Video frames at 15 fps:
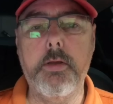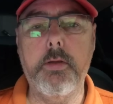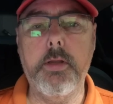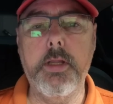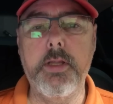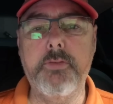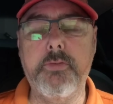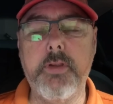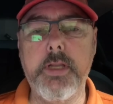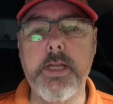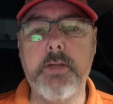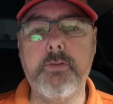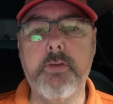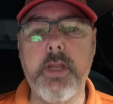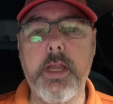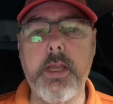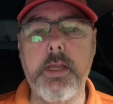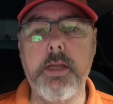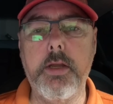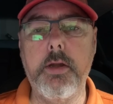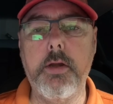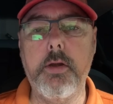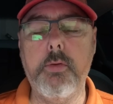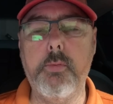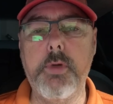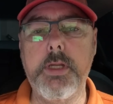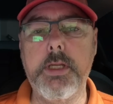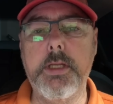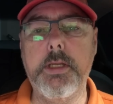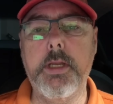It's the next day here.
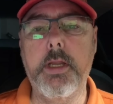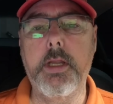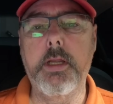We